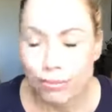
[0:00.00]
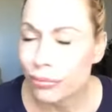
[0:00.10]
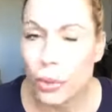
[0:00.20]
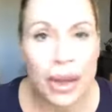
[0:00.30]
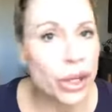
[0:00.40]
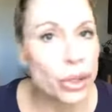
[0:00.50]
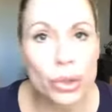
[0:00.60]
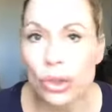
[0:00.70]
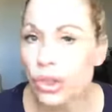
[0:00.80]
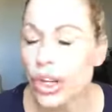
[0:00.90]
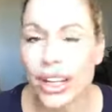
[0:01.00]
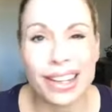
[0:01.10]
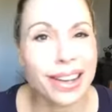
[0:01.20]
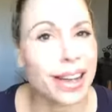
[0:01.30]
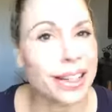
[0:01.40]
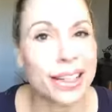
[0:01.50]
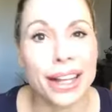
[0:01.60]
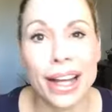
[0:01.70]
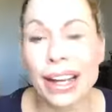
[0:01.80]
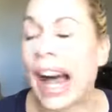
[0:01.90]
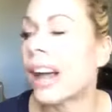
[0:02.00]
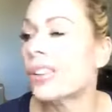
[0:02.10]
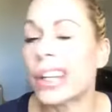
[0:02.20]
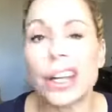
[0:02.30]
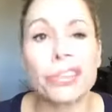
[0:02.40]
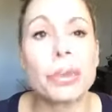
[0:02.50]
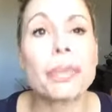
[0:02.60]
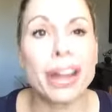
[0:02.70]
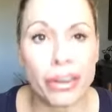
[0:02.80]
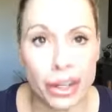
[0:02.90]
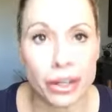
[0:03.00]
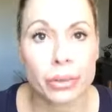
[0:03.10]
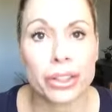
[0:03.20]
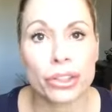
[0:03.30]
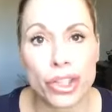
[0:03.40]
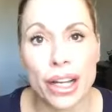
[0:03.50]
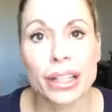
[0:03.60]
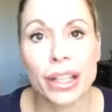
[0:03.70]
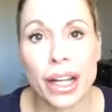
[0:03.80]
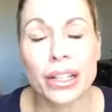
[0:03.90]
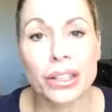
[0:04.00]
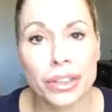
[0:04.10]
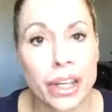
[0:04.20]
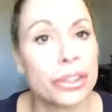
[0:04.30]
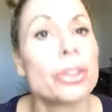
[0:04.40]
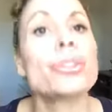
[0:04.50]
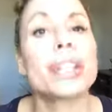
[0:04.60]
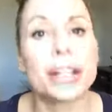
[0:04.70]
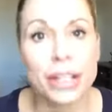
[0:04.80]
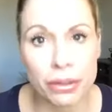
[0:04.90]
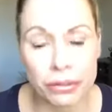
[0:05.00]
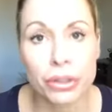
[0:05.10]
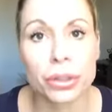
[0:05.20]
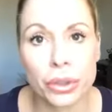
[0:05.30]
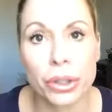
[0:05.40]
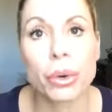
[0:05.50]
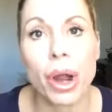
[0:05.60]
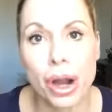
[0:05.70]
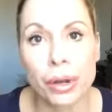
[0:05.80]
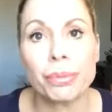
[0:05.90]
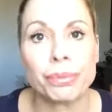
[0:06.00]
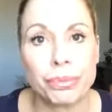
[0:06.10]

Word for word: No matter who's trying to knock you down. I don't care if you married them and they're trying to knock you down. You stand up for who you are.